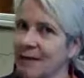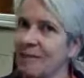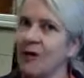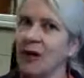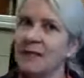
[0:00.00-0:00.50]
they've
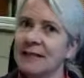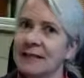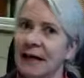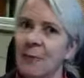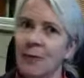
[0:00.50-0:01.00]
got set
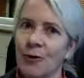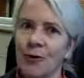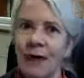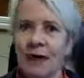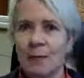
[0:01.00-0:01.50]
up where
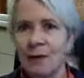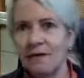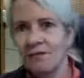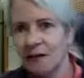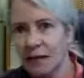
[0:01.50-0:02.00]
they had the
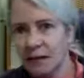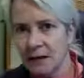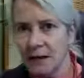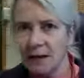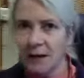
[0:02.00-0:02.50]
big fight
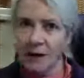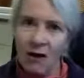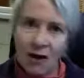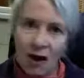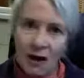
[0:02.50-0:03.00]
on the
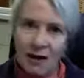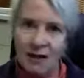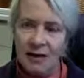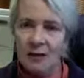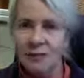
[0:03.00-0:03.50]
lawn,
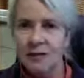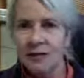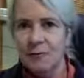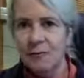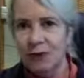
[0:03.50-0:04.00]
and there was
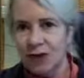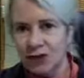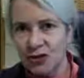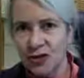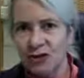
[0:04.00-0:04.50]
the
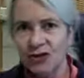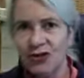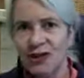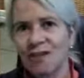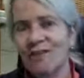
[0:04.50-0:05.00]
British
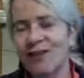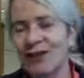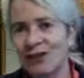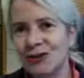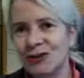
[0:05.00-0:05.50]
soldiers and the
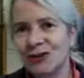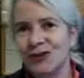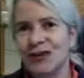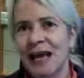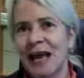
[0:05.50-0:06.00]
French
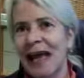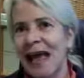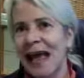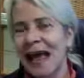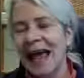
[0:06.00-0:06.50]
soldiers.
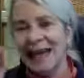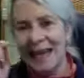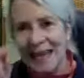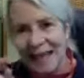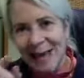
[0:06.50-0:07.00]
And
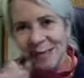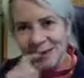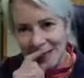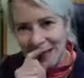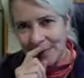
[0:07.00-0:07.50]
in that
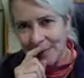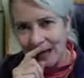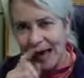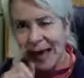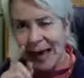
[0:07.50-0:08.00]
museum,
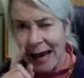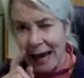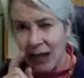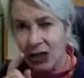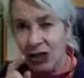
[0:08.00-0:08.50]
they had
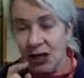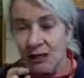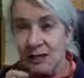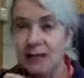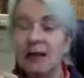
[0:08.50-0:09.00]

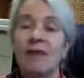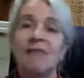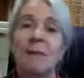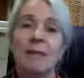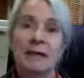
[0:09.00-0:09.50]
eggshells
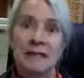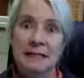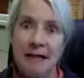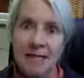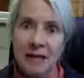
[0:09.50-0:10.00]
from the
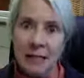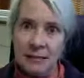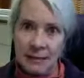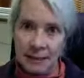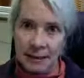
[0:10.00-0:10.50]

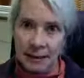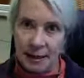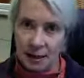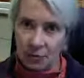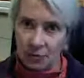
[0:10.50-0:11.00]

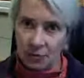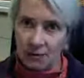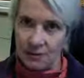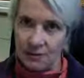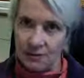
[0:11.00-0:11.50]

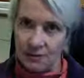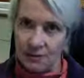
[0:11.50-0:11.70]
1700s.